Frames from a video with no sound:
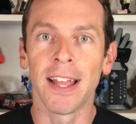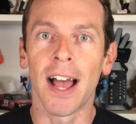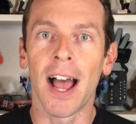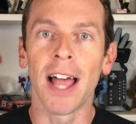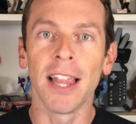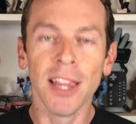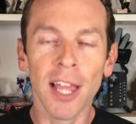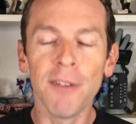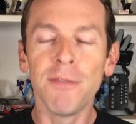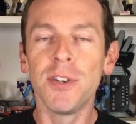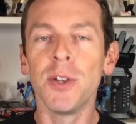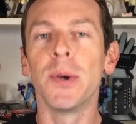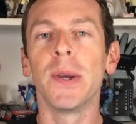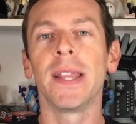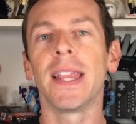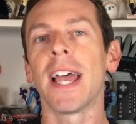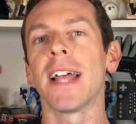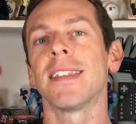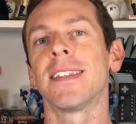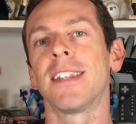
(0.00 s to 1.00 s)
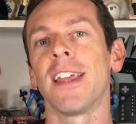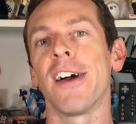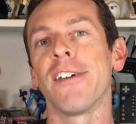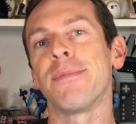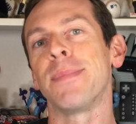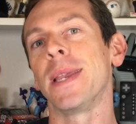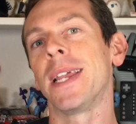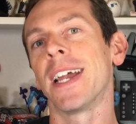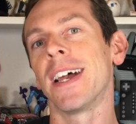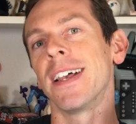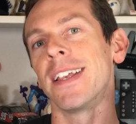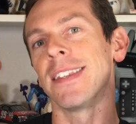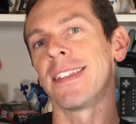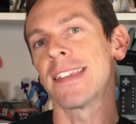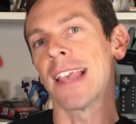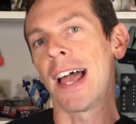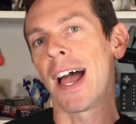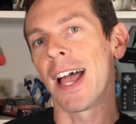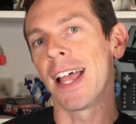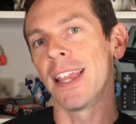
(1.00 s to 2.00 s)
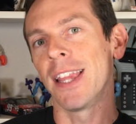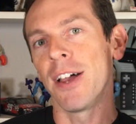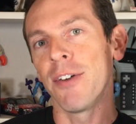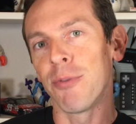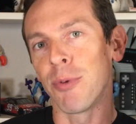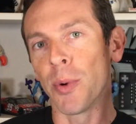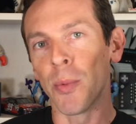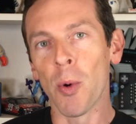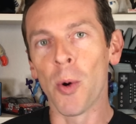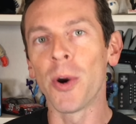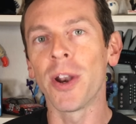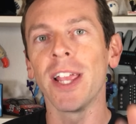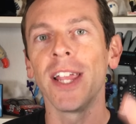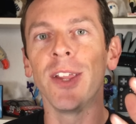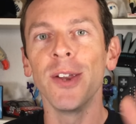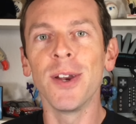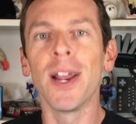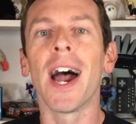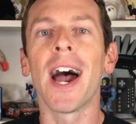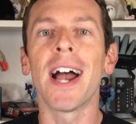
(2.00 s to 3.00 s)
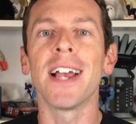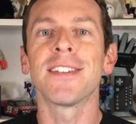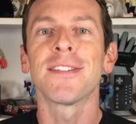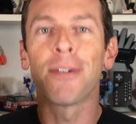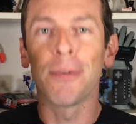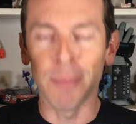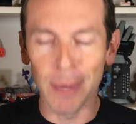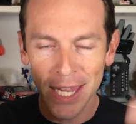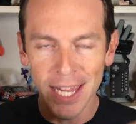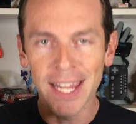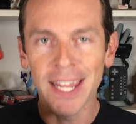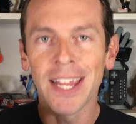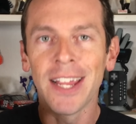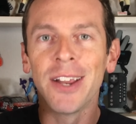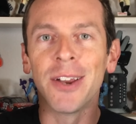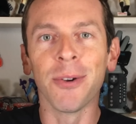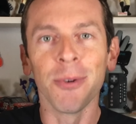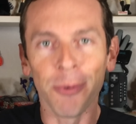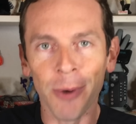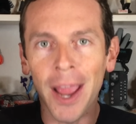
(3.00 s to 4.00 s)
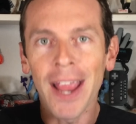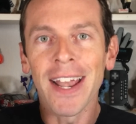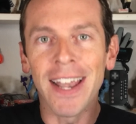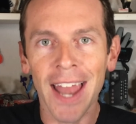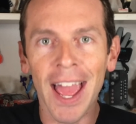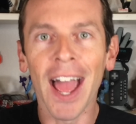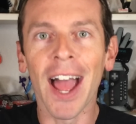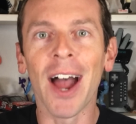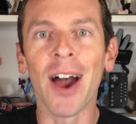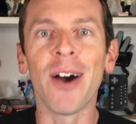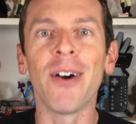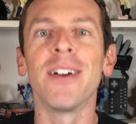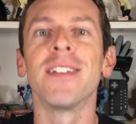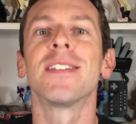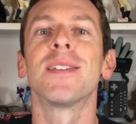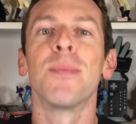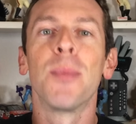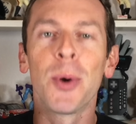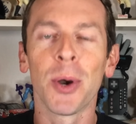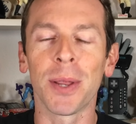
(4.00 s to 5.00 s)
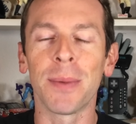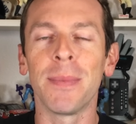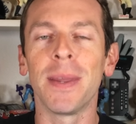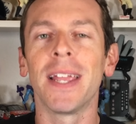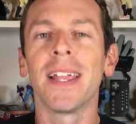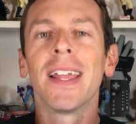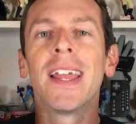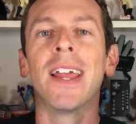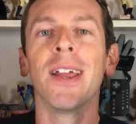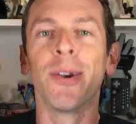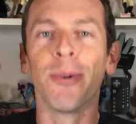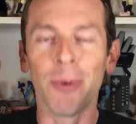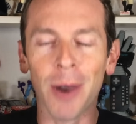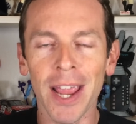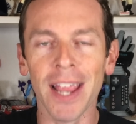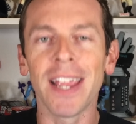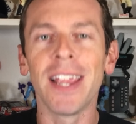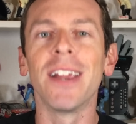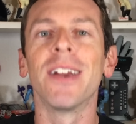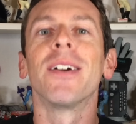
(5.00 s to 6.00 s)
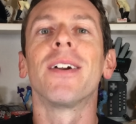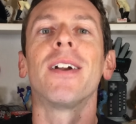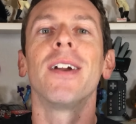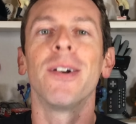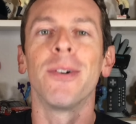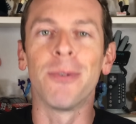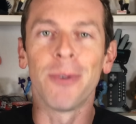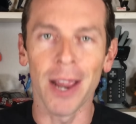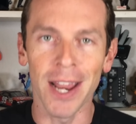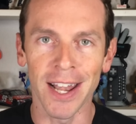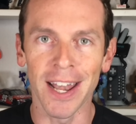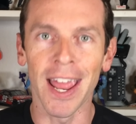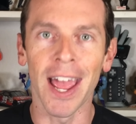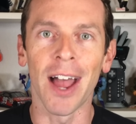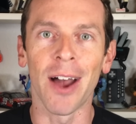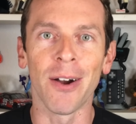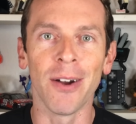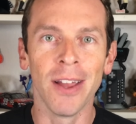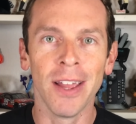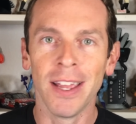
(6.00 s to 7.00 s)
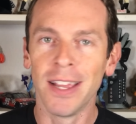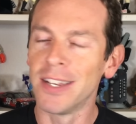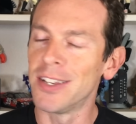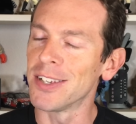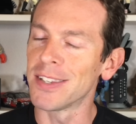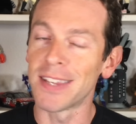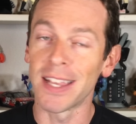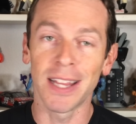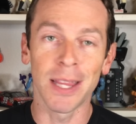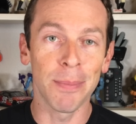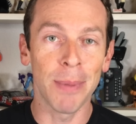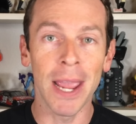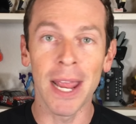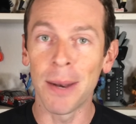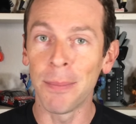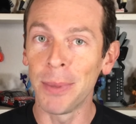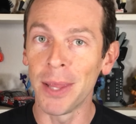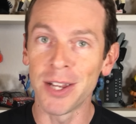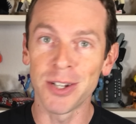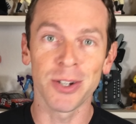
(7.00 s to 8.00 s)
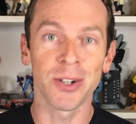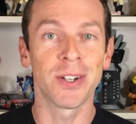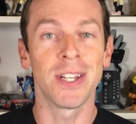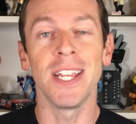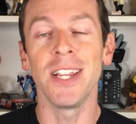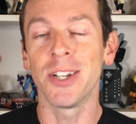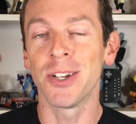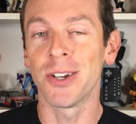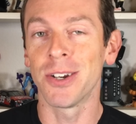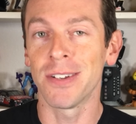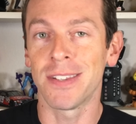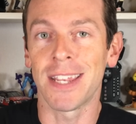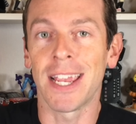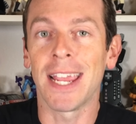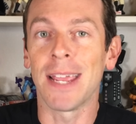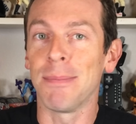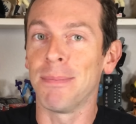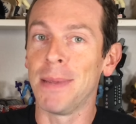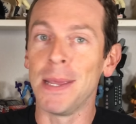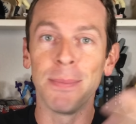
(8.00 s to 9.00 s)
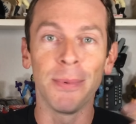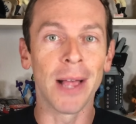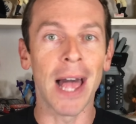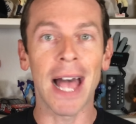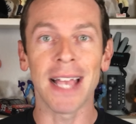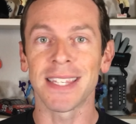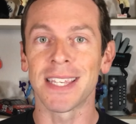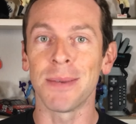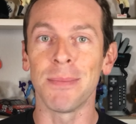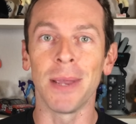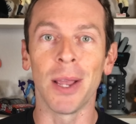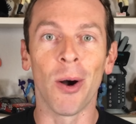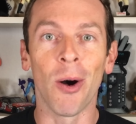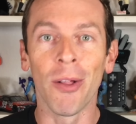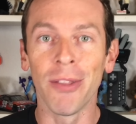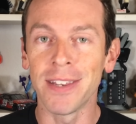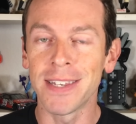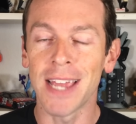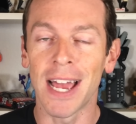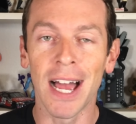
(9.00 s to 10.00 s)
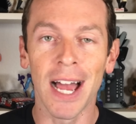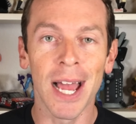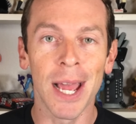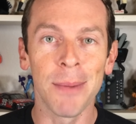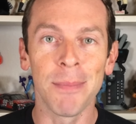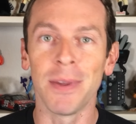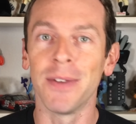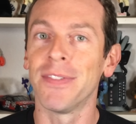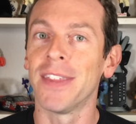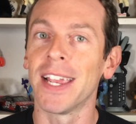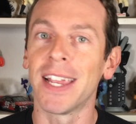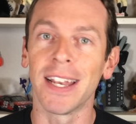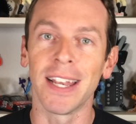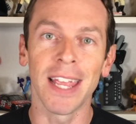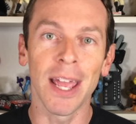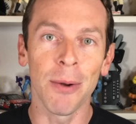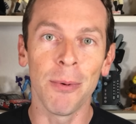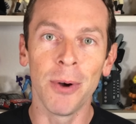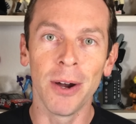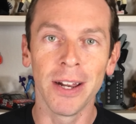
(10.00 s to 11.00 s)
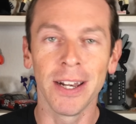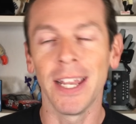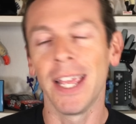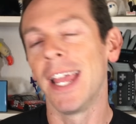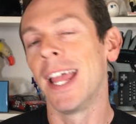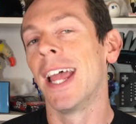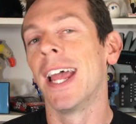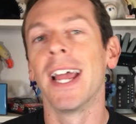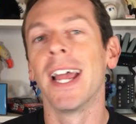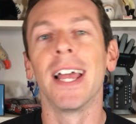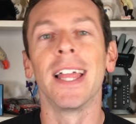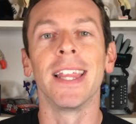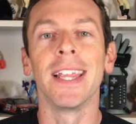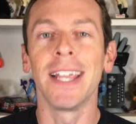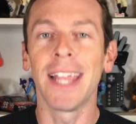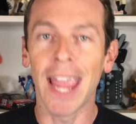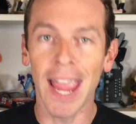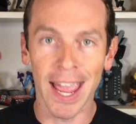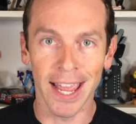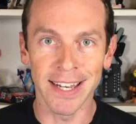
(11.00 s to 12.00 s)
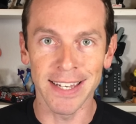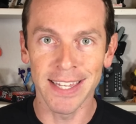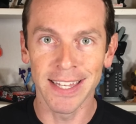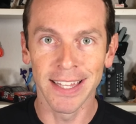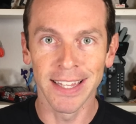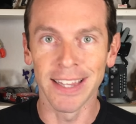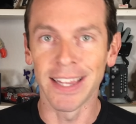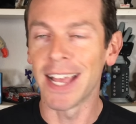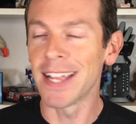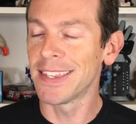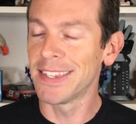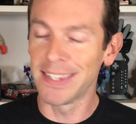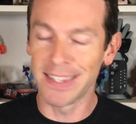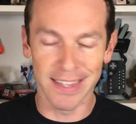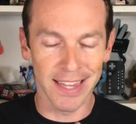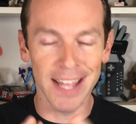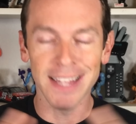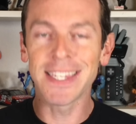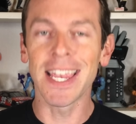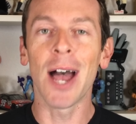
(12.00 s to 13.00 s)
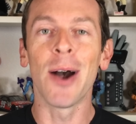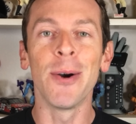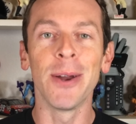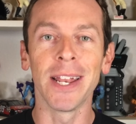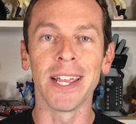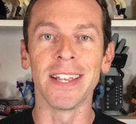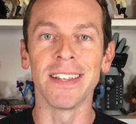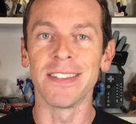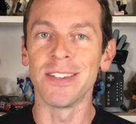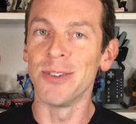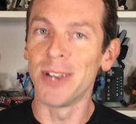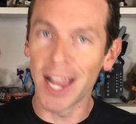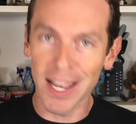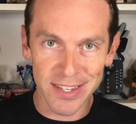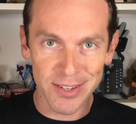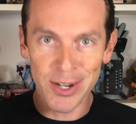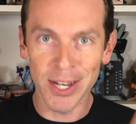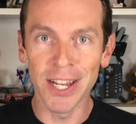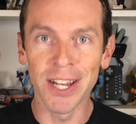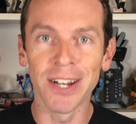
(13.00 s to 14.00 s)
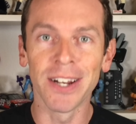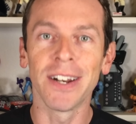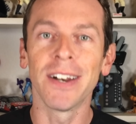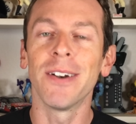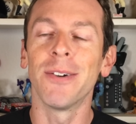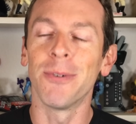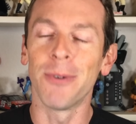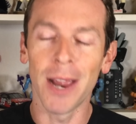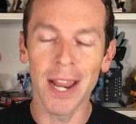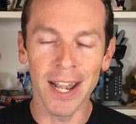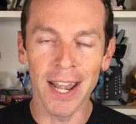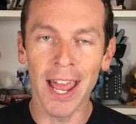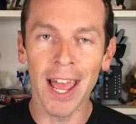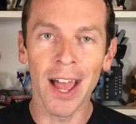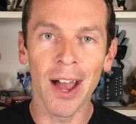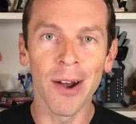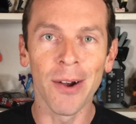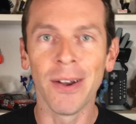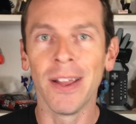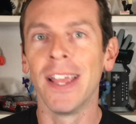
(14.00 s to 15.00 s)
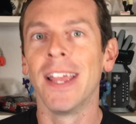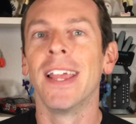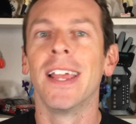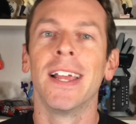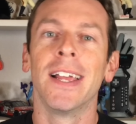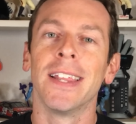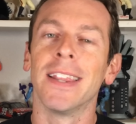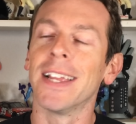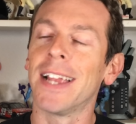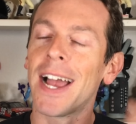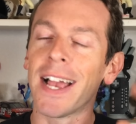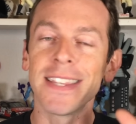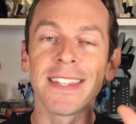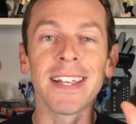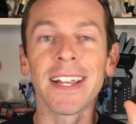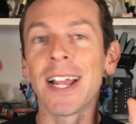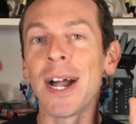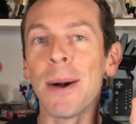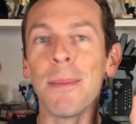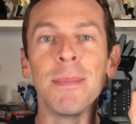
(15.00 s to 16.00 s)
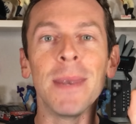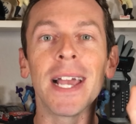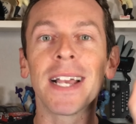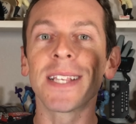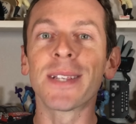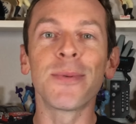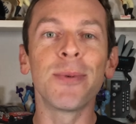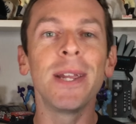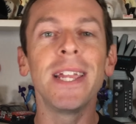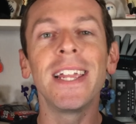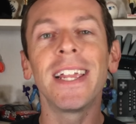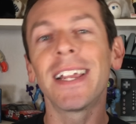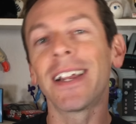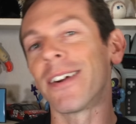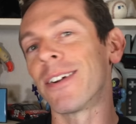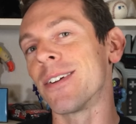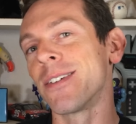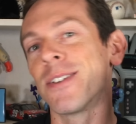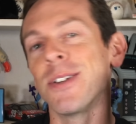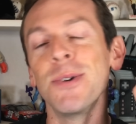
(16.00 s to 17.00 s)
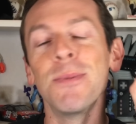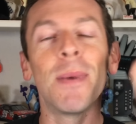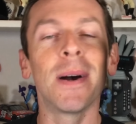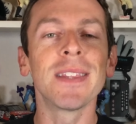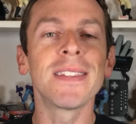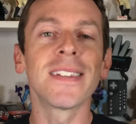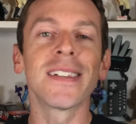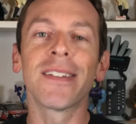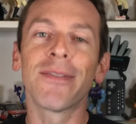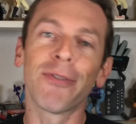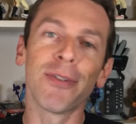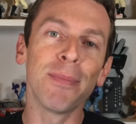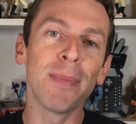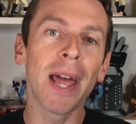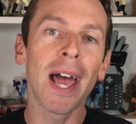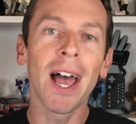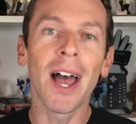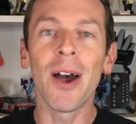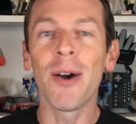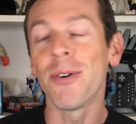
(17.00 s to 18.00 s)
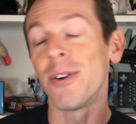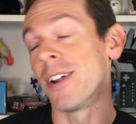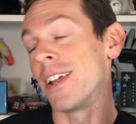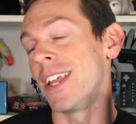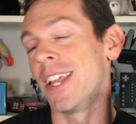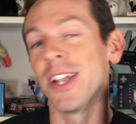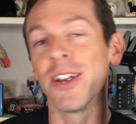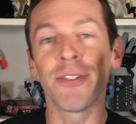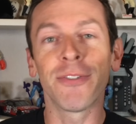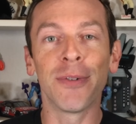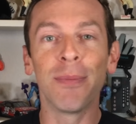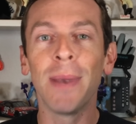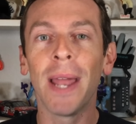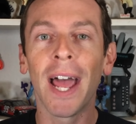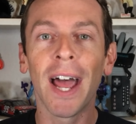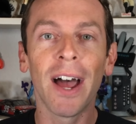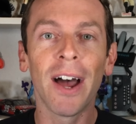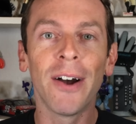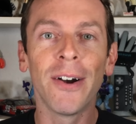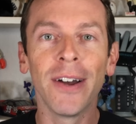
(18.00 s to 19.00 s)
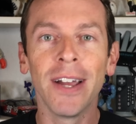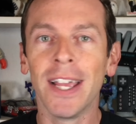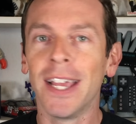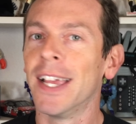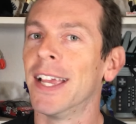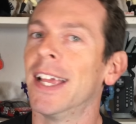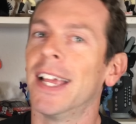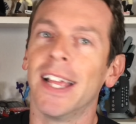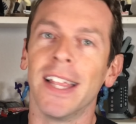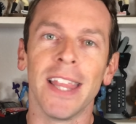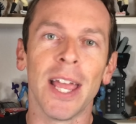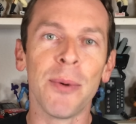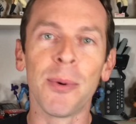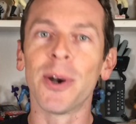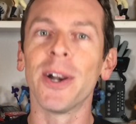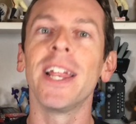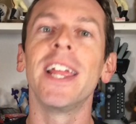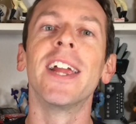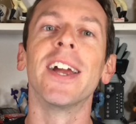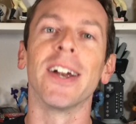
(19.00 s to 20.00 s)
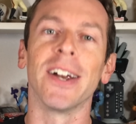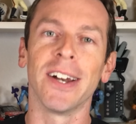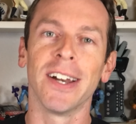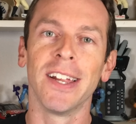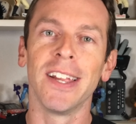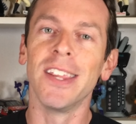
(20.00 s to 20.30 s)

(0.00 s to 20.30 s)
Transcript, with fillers: I love doing that stuff because I love rewarding you guys for being here right now and supporting me right here, right now. Just like the Pain and Pleasure t-shirts, I get people asking me all the time if they can get one. They can't. That's that's how it is. You guys are here right now. The guys that come next week or 2 months from now or a year from now, they weren't here.